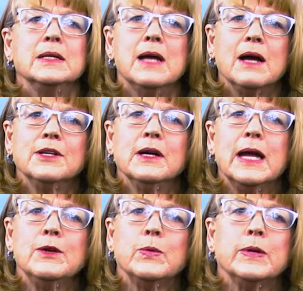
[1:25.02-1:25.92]
Dr.
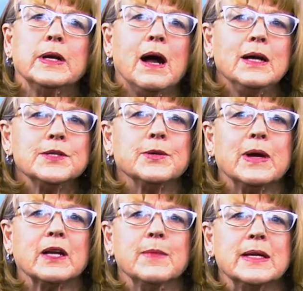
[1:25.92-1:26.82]
Underwood also
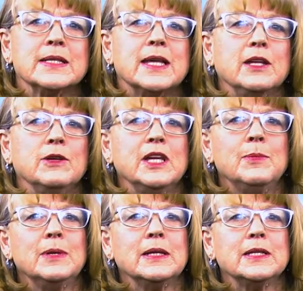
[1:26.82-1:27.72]
recommends that you
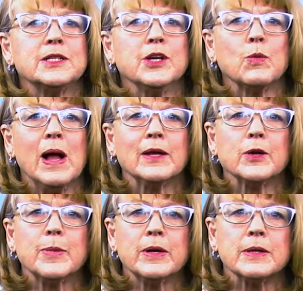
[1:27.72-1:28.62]
keep a list in your wallet
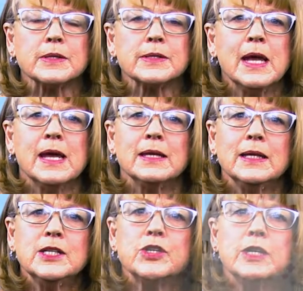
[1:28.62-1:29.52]
or purse. The
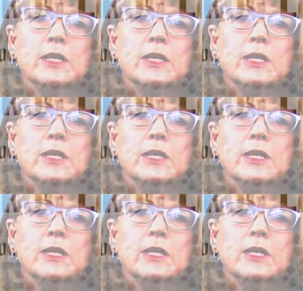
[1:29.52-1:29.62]
list should